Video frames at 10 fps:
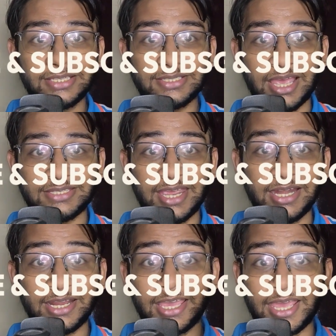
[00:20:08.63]
I say it
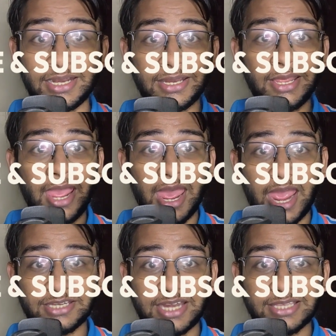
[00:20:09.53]
again:
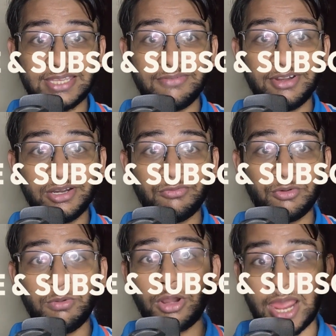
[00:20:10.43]
hashtag Save Indian
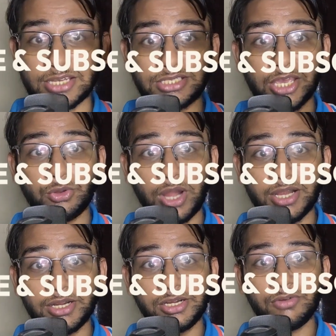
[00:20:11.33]
Football, hashtag Unite
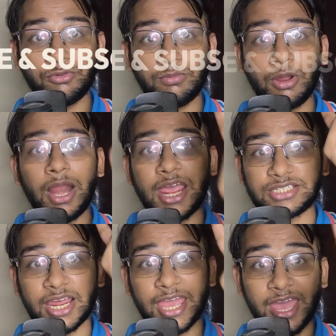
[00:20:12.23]
Indian Football, hashtag
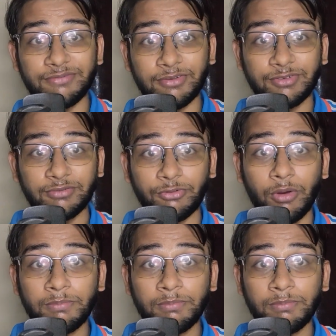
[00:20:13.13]
AIFF Reform,